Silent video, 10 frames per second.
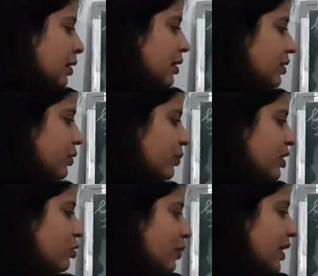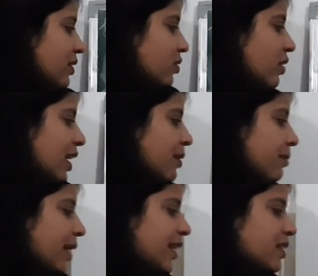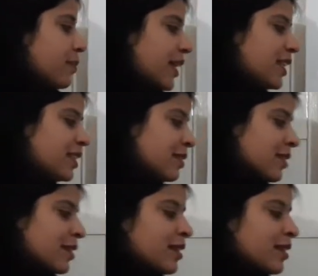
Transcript: is equals to minus 3n. Minus minus